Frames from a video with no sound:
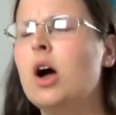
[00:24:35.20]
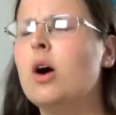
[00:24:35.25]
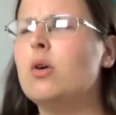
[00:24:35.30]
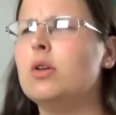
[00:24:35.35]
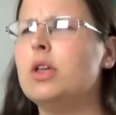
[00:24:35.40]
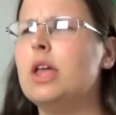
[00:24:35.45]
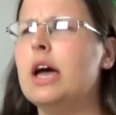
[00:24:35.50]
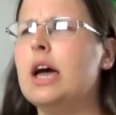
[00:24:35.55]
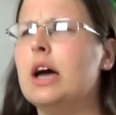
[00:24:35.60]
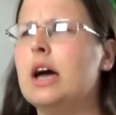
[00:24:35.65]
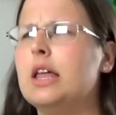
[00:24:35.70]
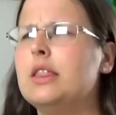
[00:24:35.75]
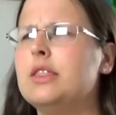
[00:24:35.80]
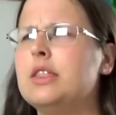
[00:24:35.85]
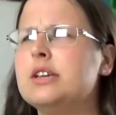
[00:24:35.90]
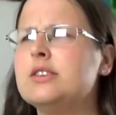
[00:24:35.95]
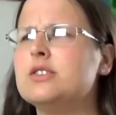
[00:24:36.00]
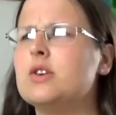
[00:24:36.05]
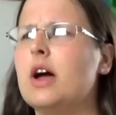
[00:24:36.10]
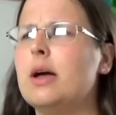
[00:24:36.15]
oh yeah i
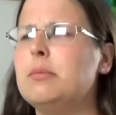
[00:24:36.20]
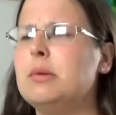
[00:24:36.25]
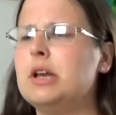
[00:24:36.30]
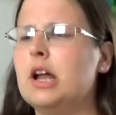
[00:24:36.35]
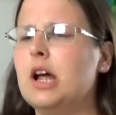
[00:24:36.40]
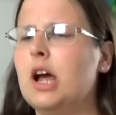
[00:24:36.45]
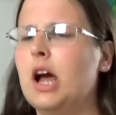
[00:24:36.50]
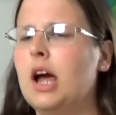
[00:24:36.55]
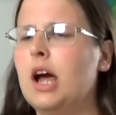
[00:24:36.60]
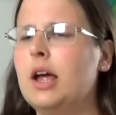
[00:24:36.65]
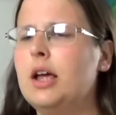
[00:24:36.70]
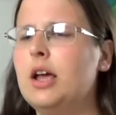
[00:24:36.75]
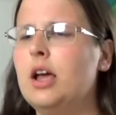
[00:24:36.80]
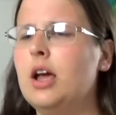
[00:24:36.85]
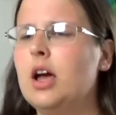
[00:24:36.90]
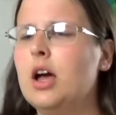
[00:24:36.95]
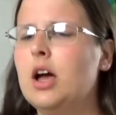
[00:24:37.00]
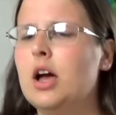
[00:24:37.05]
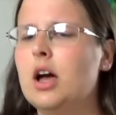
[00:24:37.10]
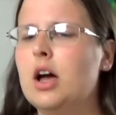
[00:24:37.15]
think so i mean I, I
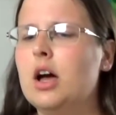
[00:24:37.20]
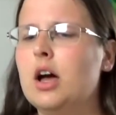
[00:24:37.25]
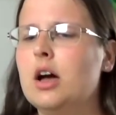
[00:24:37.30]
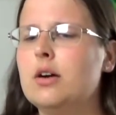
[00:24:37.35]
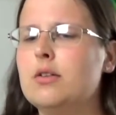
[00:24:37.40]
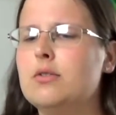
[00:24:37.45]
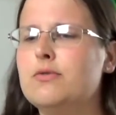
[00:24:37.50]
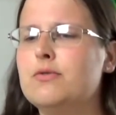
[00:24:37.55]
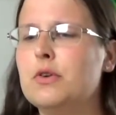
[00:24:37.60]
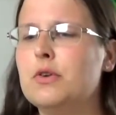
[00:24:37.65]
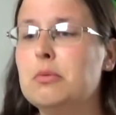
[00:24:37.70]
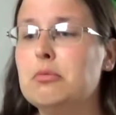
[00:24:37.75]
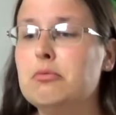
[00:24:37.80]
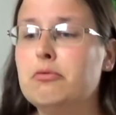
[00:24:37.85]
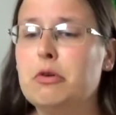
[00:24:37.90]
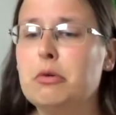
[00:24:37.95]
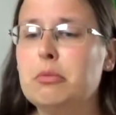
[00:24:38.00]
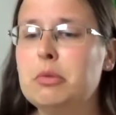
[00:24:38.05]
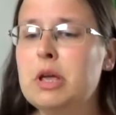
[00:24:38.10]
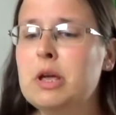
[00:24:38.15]
for
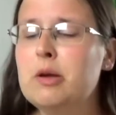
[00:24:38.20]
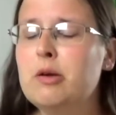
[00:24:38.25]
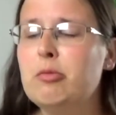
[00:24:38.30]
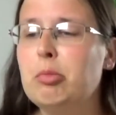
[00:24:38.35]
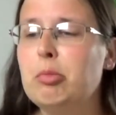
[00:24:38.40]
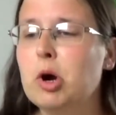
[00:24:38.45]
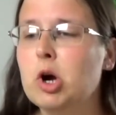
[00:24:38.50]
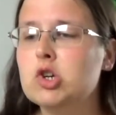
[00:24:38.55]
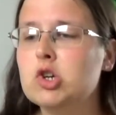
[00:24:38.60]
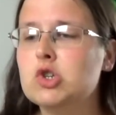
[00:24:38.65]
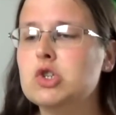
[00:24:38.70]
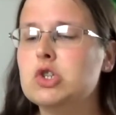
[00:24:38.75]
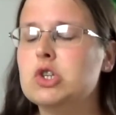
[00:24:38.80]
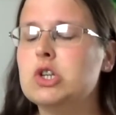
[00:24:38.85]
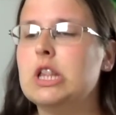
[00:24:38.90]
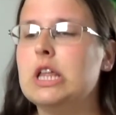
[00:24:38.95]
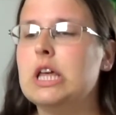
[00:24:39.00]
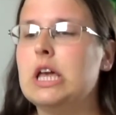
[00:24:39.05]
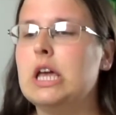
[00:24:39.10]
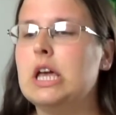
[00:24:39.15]
for me
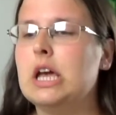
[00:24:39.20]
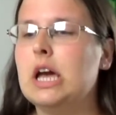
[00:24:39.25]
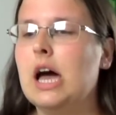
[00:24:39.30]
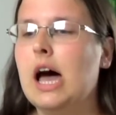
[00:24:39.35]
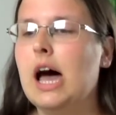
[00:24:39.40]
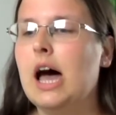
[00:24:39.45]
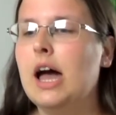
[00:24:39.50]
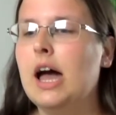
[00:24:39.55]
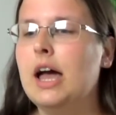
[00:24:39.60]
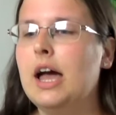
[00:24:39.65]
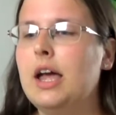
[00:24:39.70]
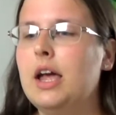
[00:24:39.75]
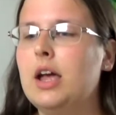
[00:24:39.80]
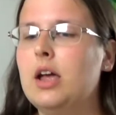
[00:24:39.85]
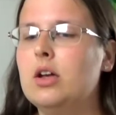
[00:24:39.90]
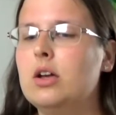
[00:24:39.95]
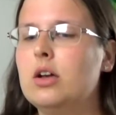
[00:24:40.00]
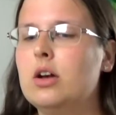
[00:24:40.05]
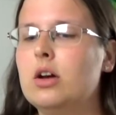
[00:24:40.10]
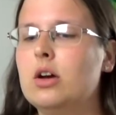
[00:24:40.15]
personally
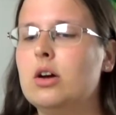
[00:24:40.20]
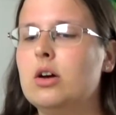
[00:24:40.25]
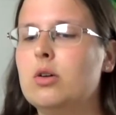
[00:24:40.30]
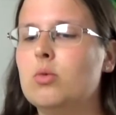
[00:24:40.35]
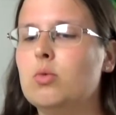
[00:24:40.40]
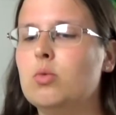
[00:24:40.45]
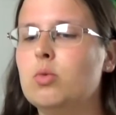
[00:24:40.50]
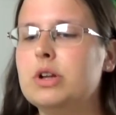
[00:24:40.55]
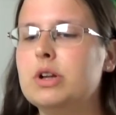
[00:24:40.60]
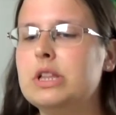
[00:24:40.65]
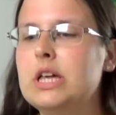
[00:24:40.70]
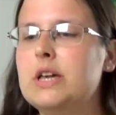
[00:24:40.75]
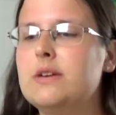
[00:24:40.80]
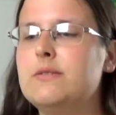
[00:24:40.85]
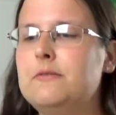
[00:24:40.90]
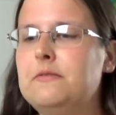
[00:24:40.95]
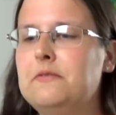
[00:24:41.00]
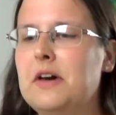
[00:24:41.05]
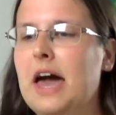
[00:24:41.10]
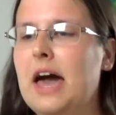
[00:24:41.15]
i really
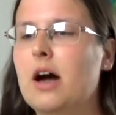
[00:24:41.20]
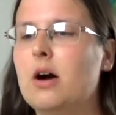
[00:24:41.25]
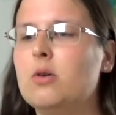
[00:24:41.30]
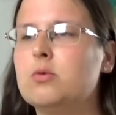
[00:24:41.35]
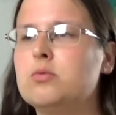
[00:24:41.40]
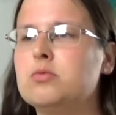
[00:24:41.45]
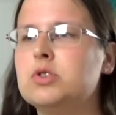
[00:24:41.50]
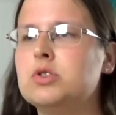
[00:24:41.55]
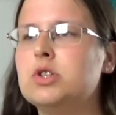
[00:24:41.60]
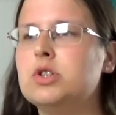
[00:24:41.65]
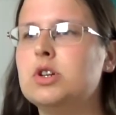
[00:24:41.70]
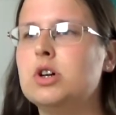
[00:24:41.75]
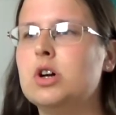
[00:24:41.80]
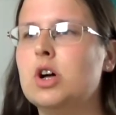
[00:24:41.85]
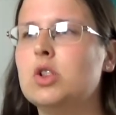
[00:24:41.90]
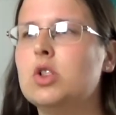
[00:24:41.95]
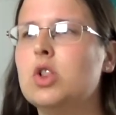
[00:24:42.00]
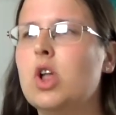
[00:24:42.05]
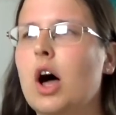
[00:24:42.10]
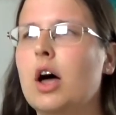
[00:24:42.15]
found
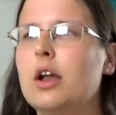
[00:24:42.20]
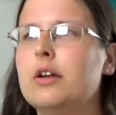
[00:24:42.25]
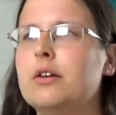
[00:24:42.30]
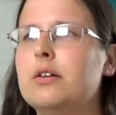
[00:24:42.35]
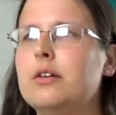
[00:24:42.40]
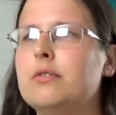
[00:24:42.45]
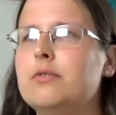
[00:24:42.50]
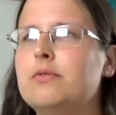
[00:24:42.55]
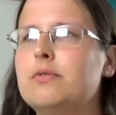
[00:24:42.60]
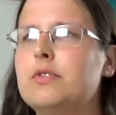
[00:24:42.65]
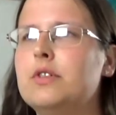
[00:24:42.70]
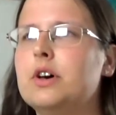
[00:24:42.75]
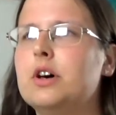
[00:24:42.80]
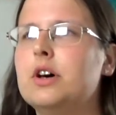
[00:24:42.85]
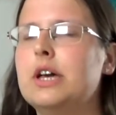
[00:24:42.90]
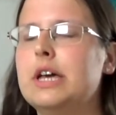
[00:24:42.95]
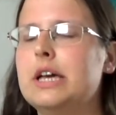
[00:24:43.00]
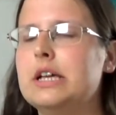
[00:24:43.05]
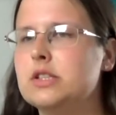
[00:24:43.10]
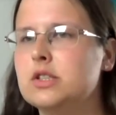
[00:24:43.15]
a lot of
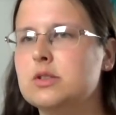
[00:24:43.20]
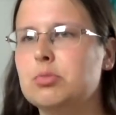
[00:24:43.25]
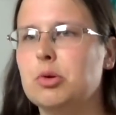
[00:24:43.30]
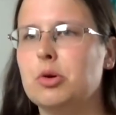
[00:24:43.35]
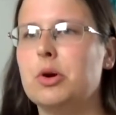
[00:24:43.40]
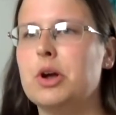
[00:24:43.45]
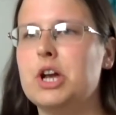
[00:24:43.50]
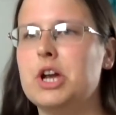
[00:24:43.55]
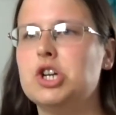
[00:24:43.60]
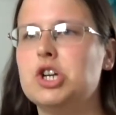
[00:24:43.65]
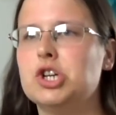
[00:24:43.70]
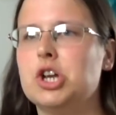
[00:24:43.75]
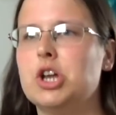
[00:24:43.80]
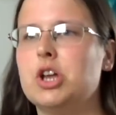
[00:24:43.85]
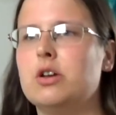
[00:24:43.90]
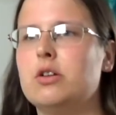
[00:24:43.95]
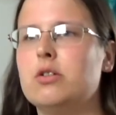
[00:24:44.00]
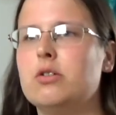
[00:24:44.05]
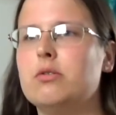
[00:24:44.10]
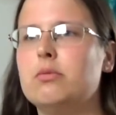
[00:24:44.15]
the
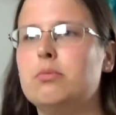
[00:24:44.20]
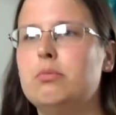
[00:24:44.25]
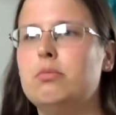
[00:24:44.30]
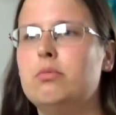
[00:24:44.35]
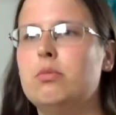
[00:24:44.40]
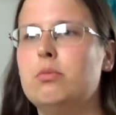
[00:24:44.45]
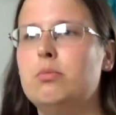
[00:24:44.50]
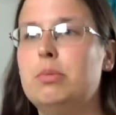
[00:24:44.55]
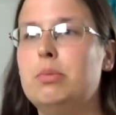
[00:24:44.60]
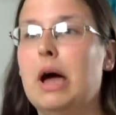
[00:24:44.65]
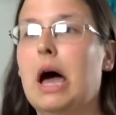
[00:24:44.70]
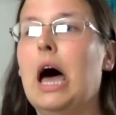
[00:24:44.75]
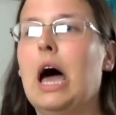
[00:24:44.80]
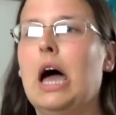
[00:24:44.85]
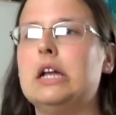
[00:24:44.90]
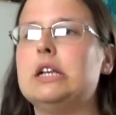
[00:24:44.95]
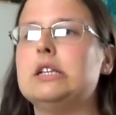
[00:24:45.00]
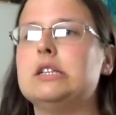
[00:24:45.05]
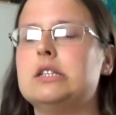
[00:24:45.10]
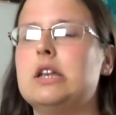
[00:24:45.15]
inspiration
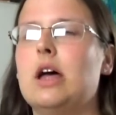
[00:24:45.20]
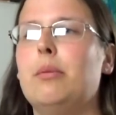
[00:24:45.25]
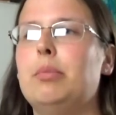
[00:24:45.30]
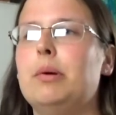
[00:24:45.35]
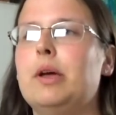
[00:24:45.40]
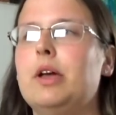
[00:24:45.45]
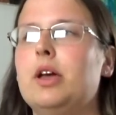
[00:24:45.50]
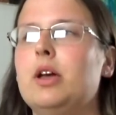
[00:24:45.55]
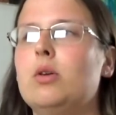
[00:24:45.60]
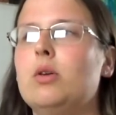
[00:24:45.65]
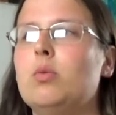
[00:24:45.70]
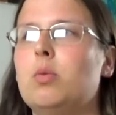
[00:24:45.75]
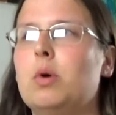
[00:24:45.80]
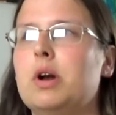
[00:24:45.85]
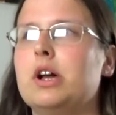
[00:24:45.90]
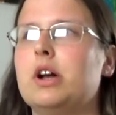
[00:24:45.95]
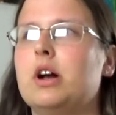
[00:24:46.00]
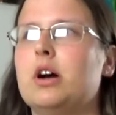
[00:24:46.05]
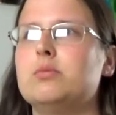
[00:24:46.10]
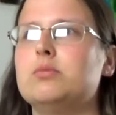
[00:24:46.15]
behind stepping
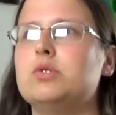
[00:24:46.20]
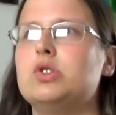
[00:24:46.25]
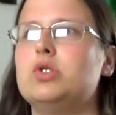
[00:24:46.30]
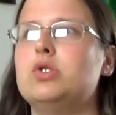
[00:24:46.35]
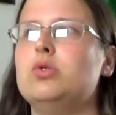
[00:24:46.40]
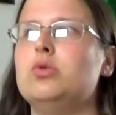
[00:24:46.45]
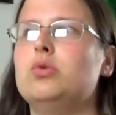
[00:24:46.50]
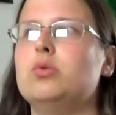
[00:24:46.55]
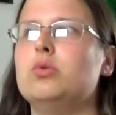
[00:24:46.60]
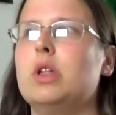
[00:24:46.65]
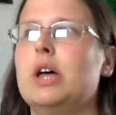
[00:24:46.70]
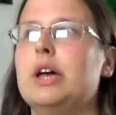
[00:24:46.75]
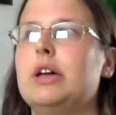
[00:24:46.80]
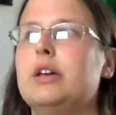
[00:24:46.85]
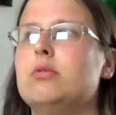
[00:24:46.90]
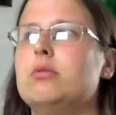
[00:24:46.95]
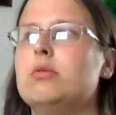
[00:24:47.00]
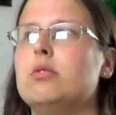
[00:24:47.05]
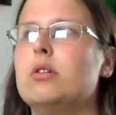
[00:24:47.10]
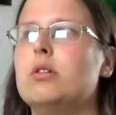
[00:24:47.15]
when it comes to like